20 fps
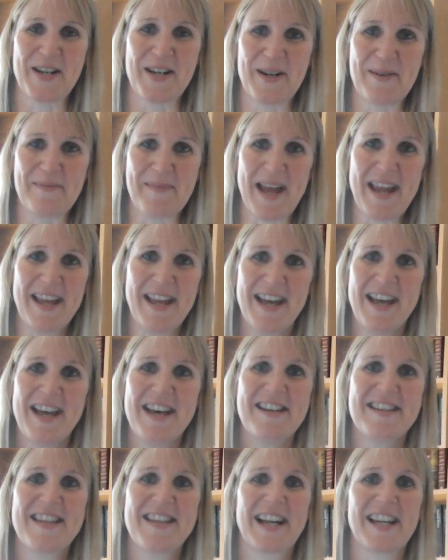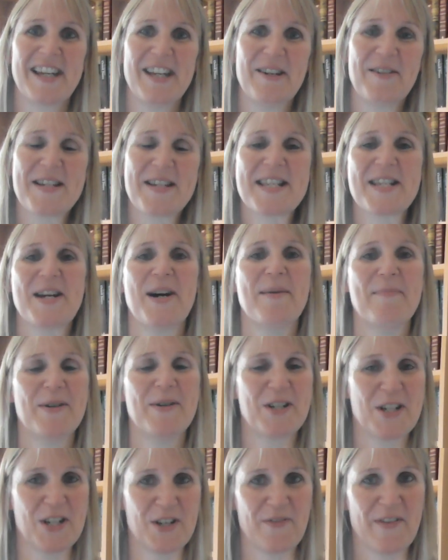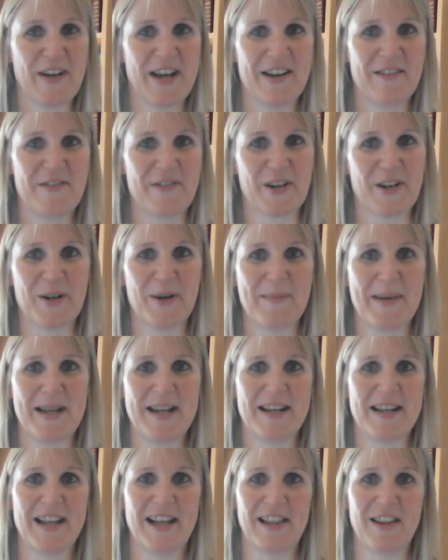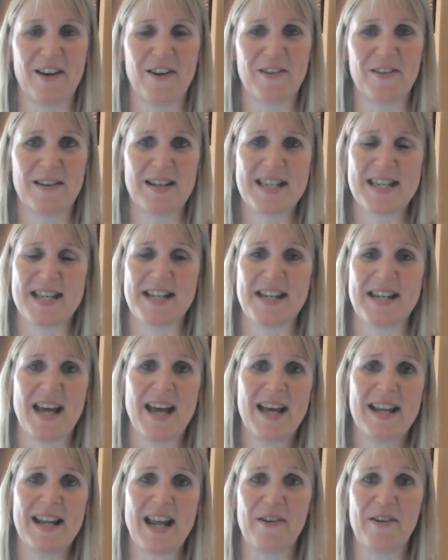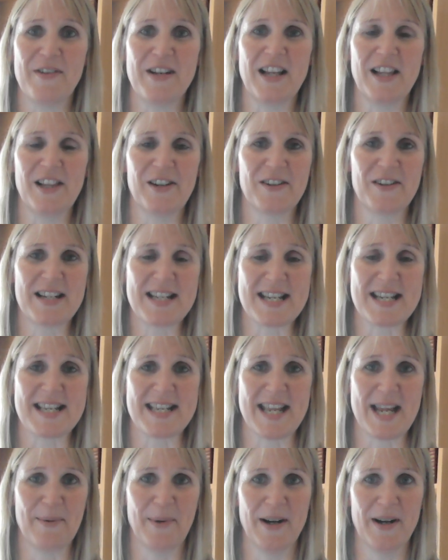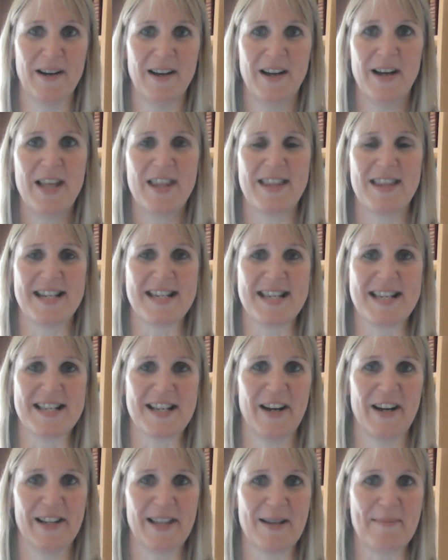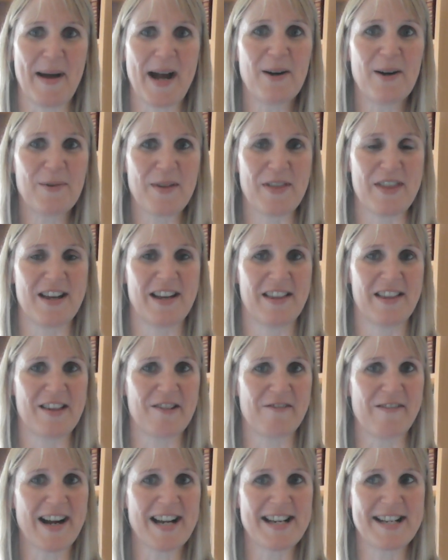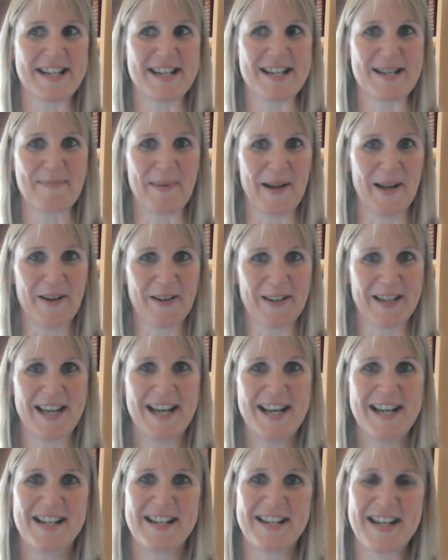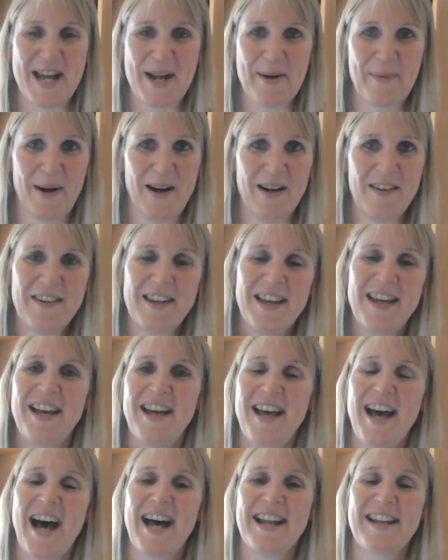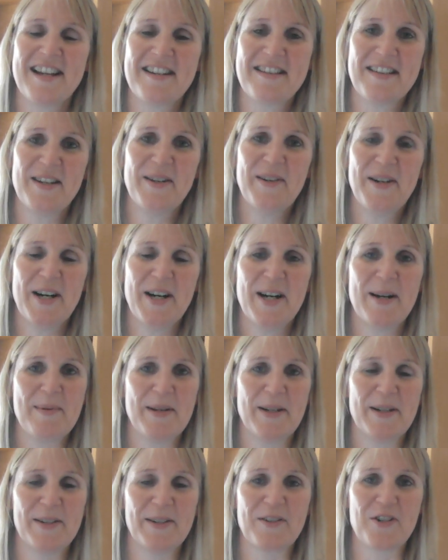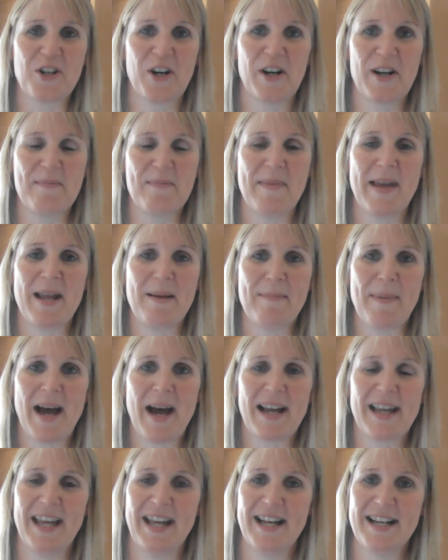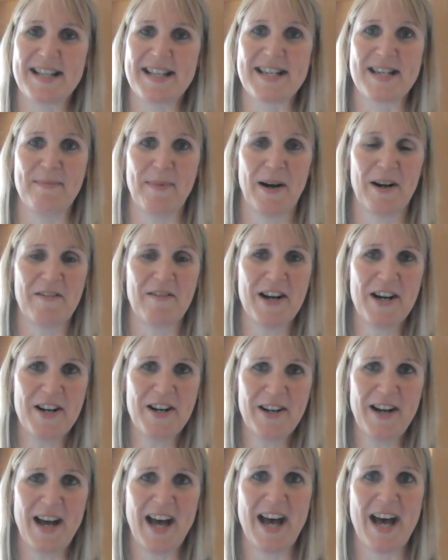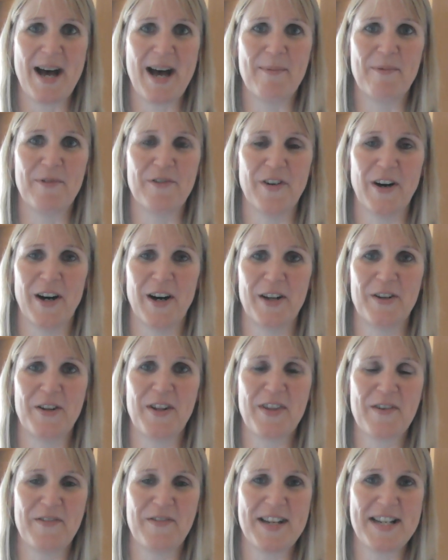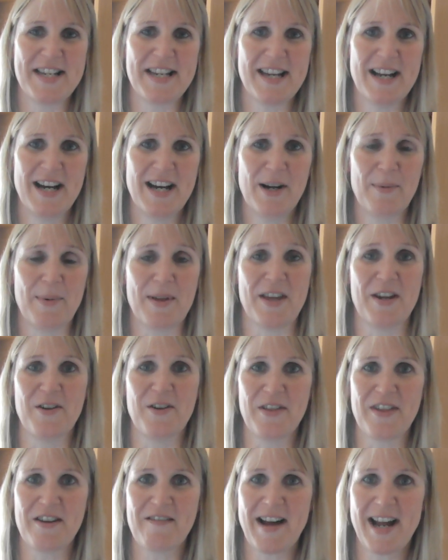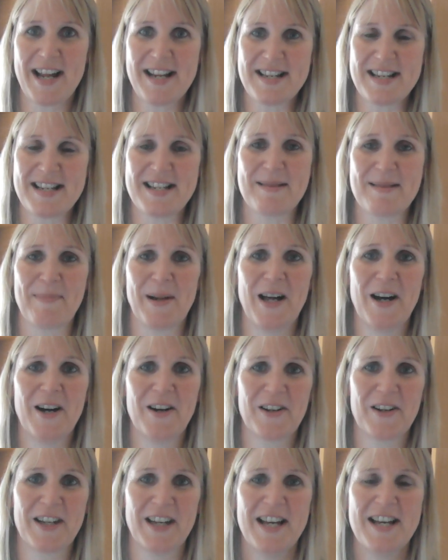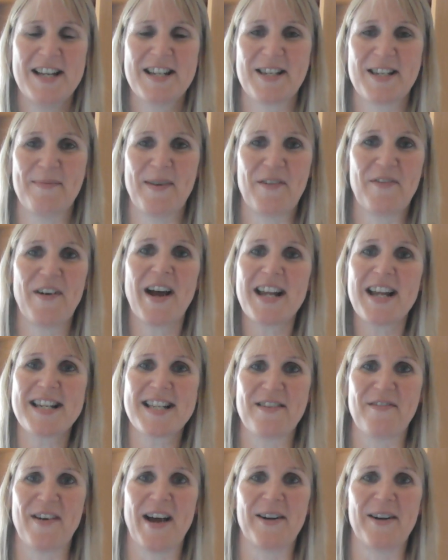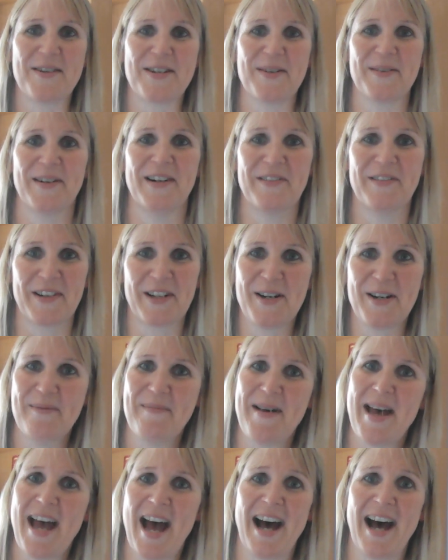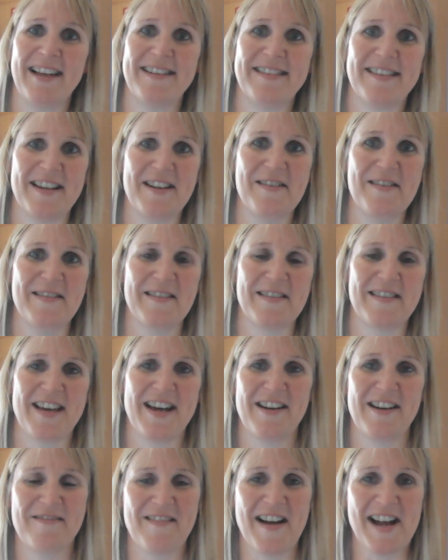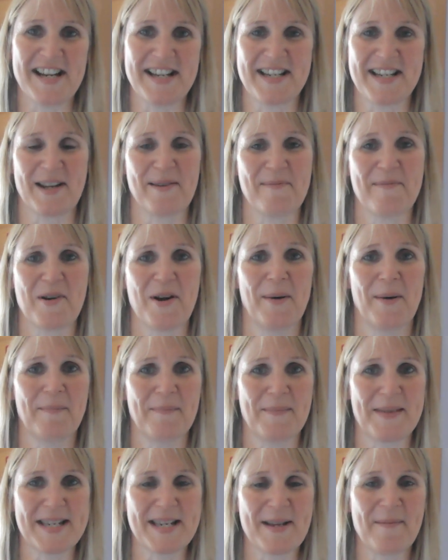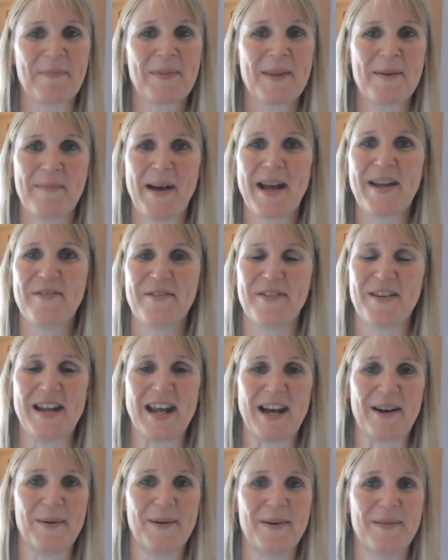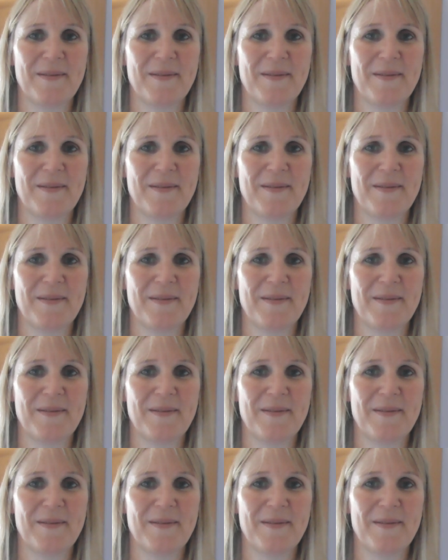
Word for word: to me. Thank you so much for, for coming along today and having a look to see what this is all about, the, the Writer's Block day one, and I do hope you'll join me back here tomorrow um, for another video with another Writer's Block, some advice of how to overcome it and another writing prompt. Bye for now.